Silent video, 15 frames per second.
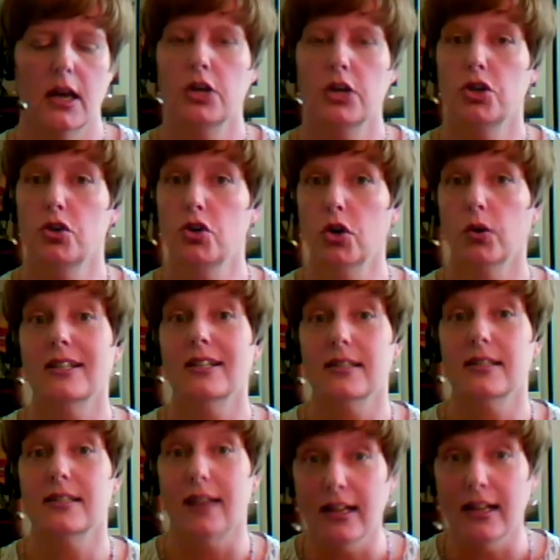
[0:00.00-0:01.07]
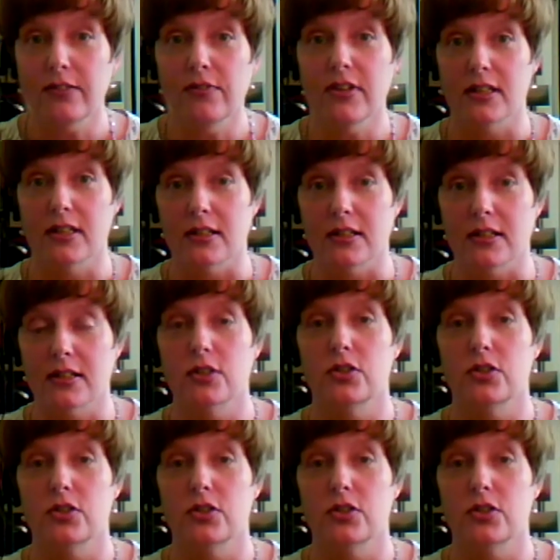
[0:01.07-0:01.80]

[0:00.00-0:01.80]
You go on site visits